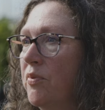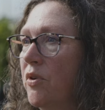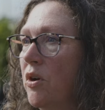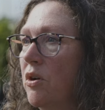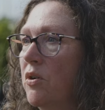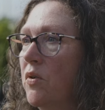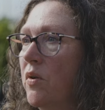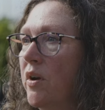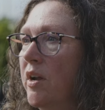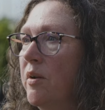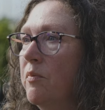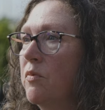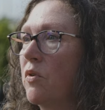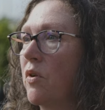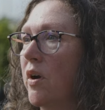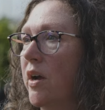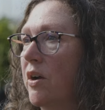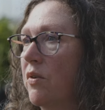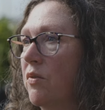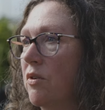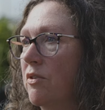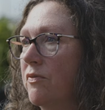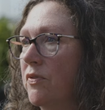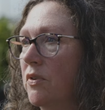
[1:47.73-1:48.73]
program where I
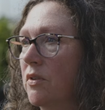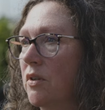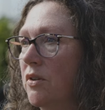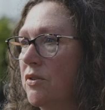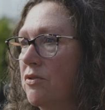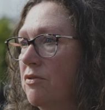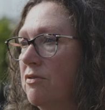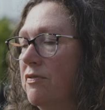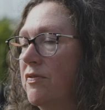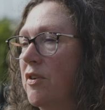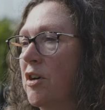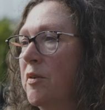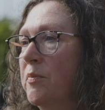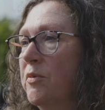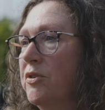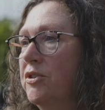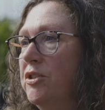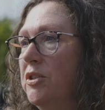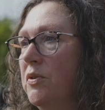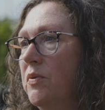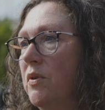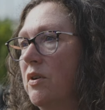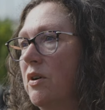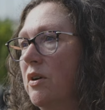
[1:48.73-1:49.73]
grow for local
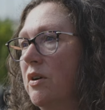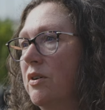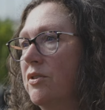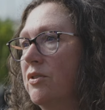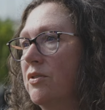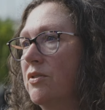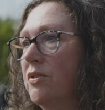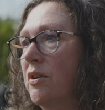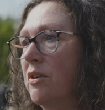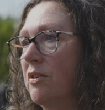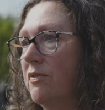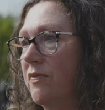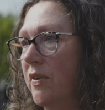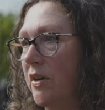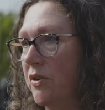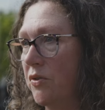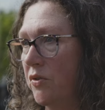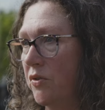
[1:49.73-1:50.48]
farmers who are certified